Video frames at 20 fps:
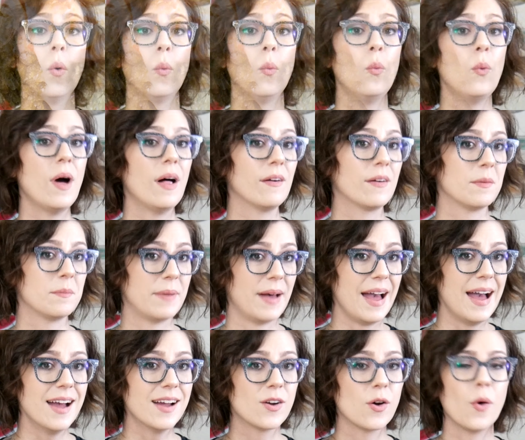Welcome
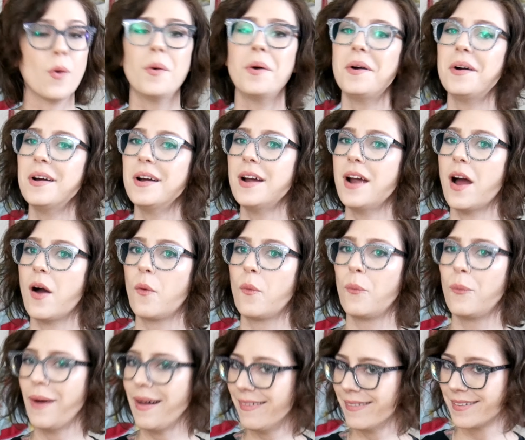back, or
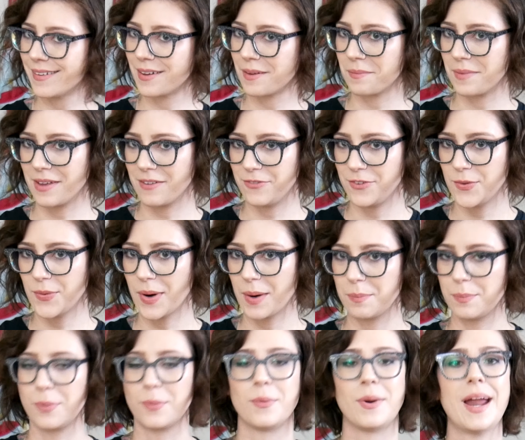welcome if you are
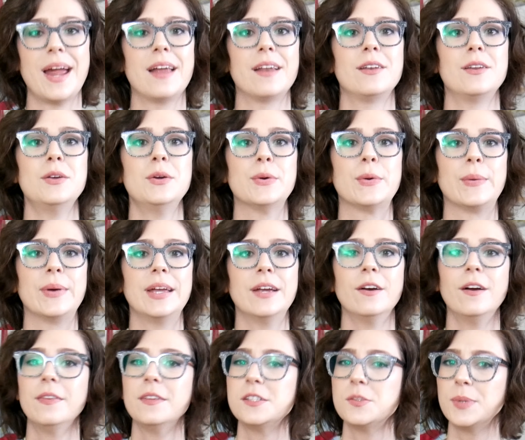brand new. Here
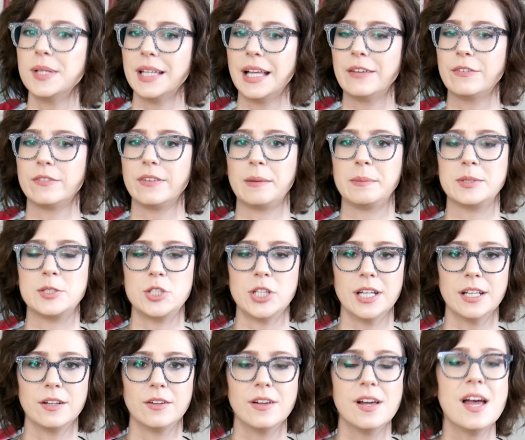on the Sweet Life of Amy
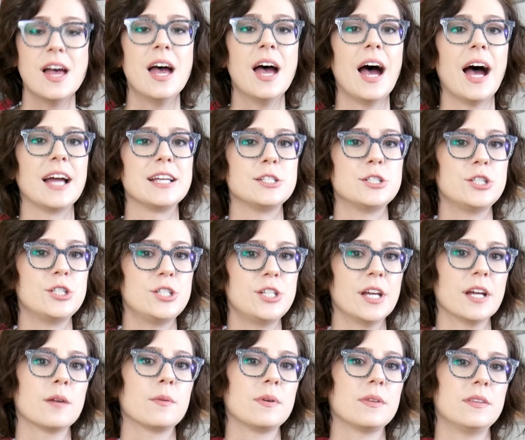channel, I
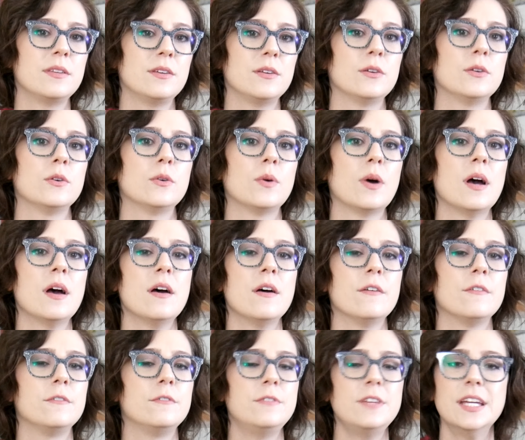share with you
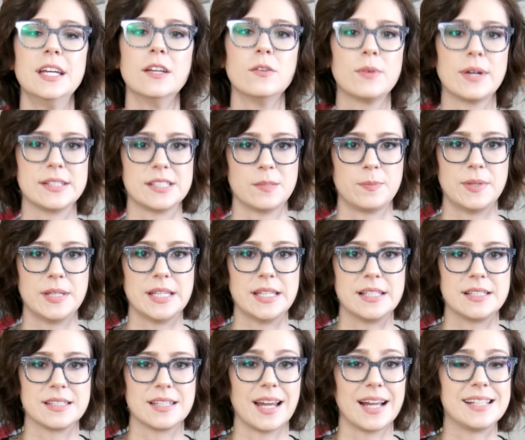vegan
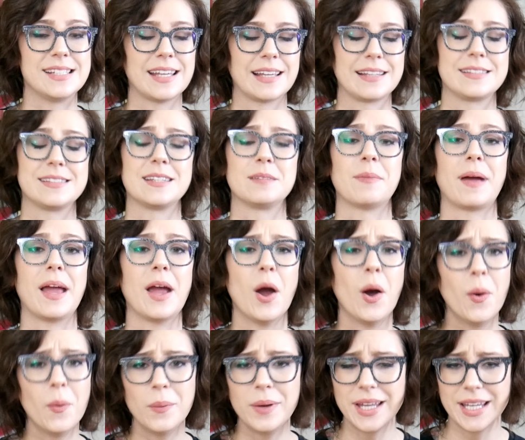recipes that I test in my
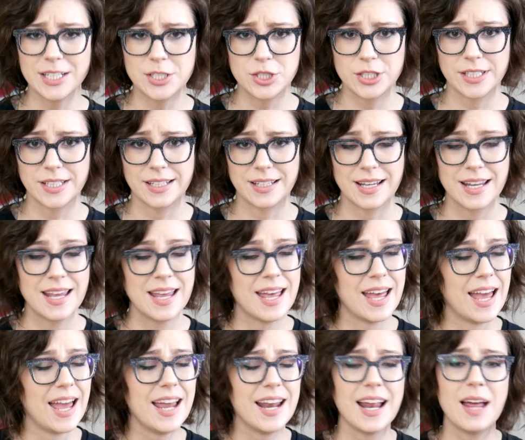own kitchen,
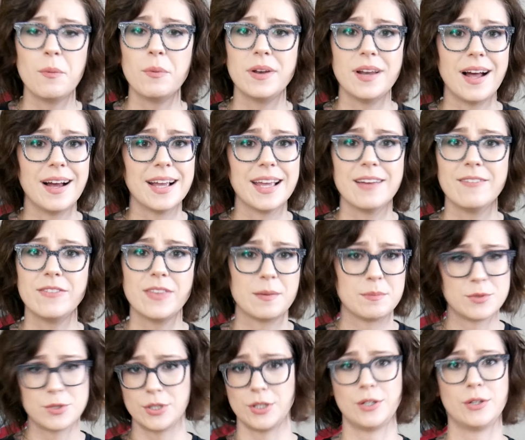and I would not give
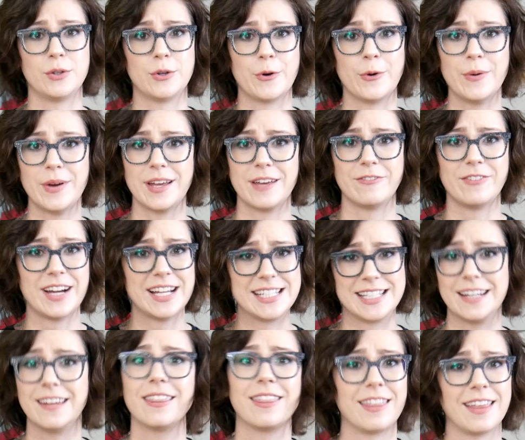them to you if I
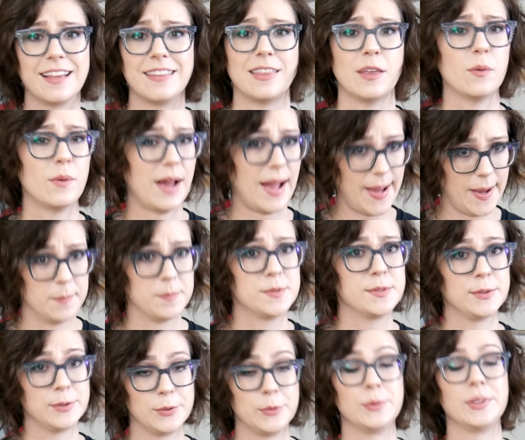didn't think they were
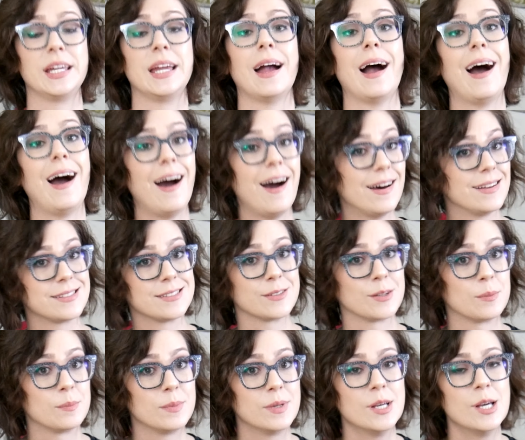absolutely
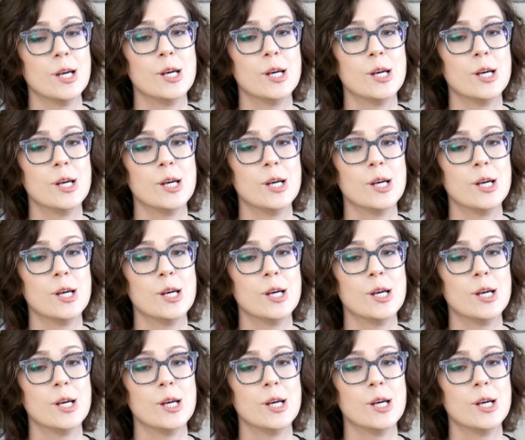awesome.